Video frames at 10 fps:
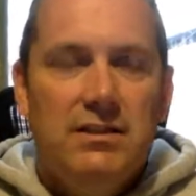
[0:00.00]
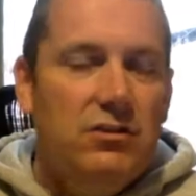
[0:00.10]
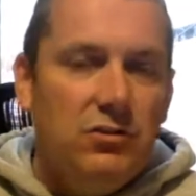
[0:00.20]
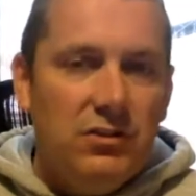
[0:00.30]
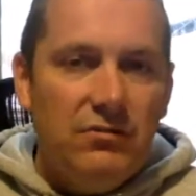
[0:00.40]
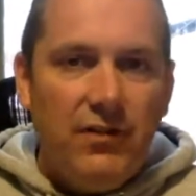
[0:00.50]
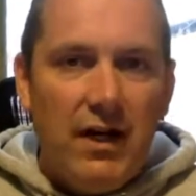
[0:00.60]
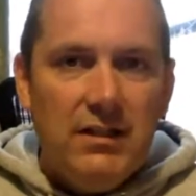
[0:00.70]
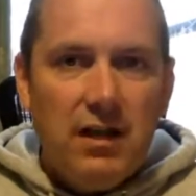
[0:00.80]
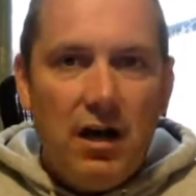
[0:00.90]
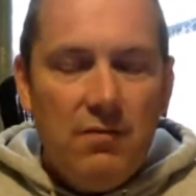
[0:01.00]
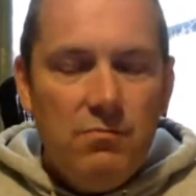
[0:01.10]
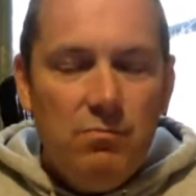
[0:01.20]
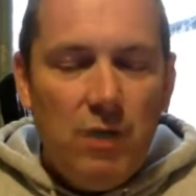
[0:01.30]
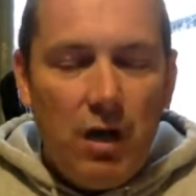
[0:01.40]
Just the fact
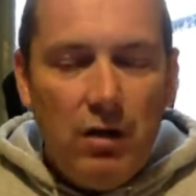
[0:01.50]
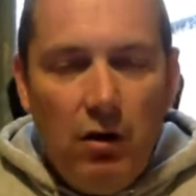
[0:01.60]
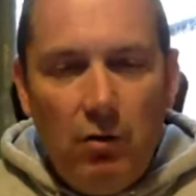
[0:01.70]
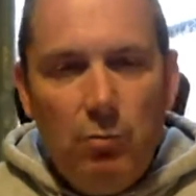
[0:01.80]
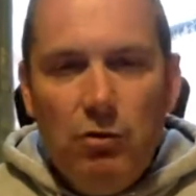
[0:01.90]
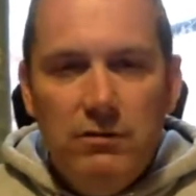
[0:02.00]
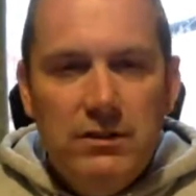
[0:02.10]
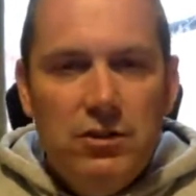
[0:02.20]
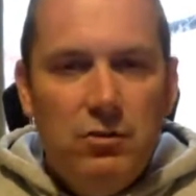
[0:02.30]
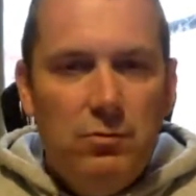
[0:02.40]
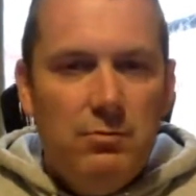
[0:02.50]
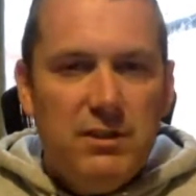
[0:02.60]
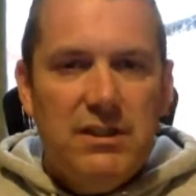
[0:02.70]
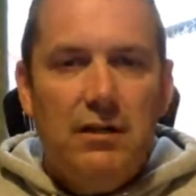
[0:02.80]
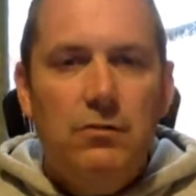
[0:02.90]
I'm a lot more in tune with
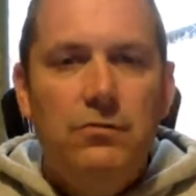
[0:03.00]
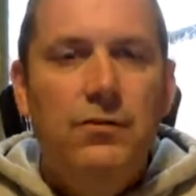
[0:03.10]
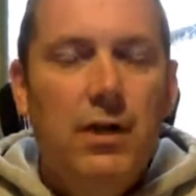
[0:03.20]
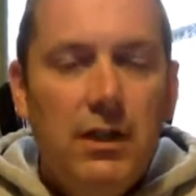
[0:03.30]
myself.